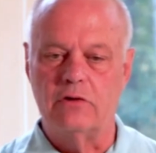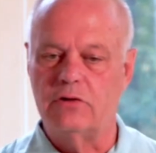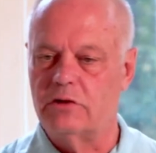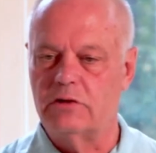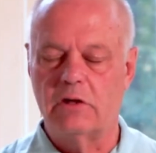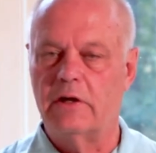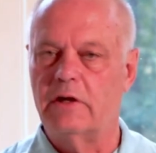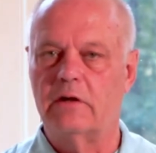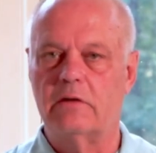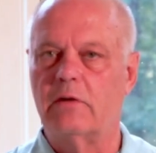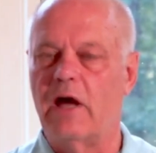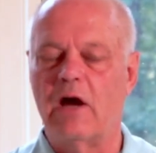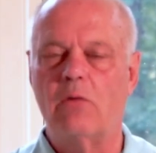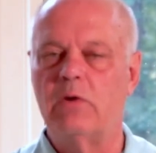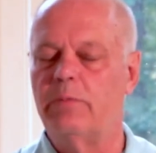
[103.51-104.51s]
It's just like
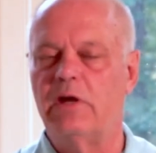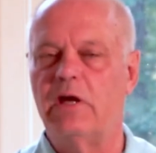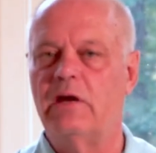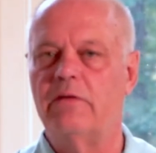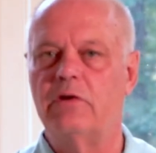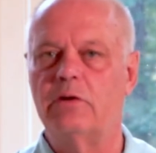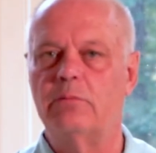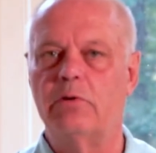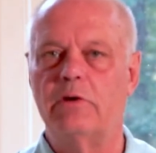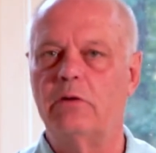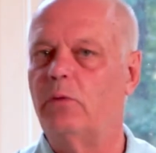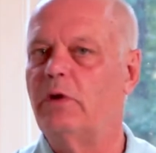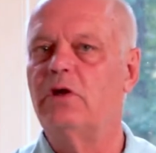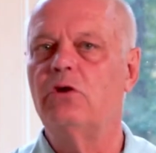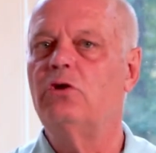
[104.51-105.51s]
how we behave on the plane.
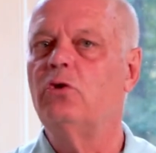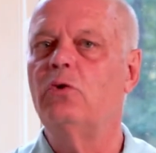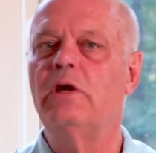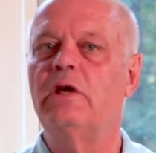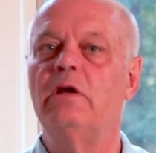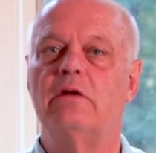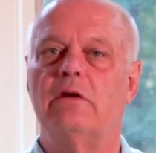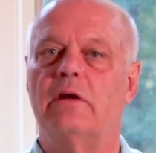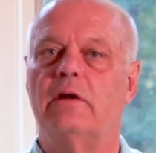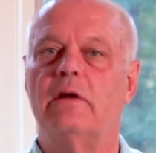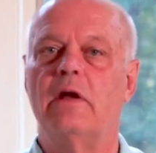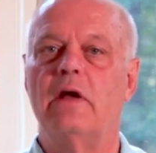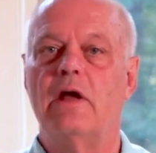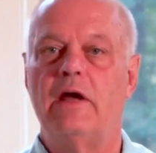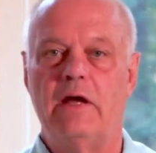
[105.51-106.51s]
We can do anything.
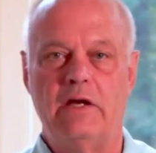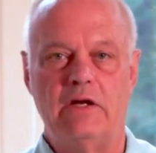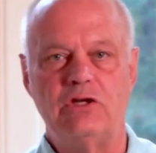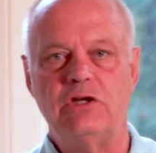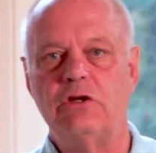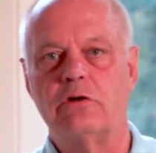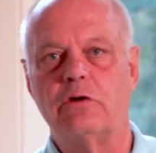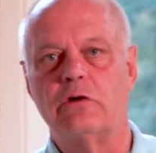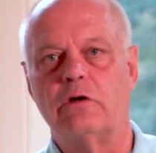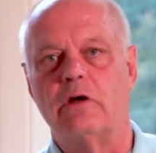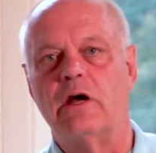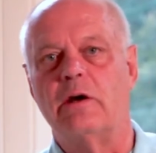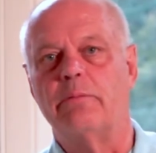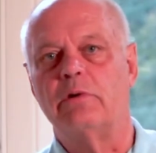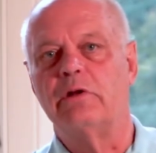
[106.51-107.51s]
And it's either going to
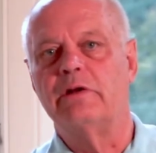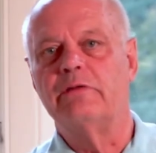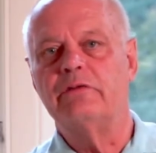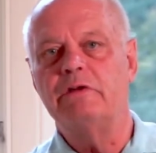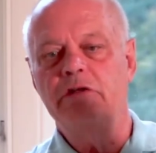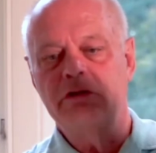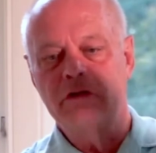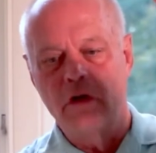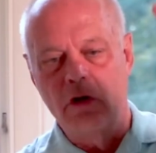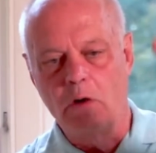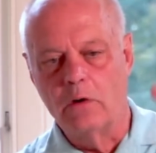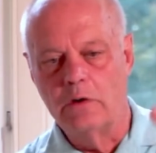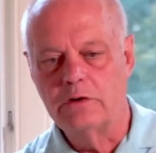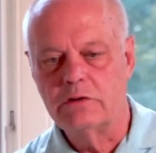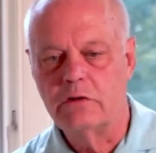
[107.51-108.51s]
uplift us
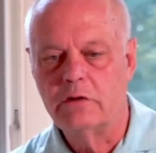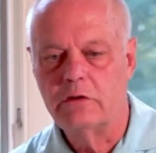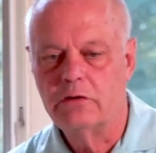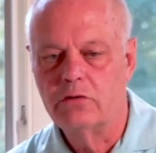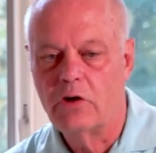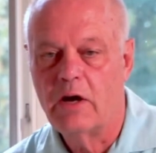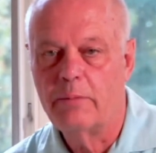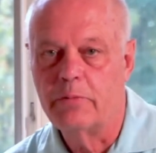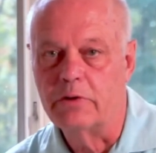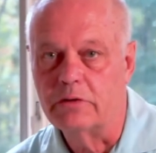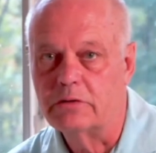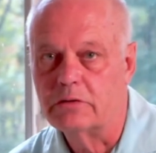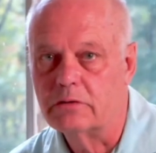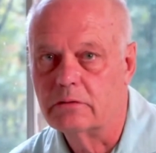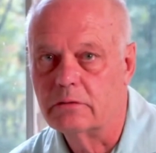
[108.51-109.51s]
or it's going to drop us.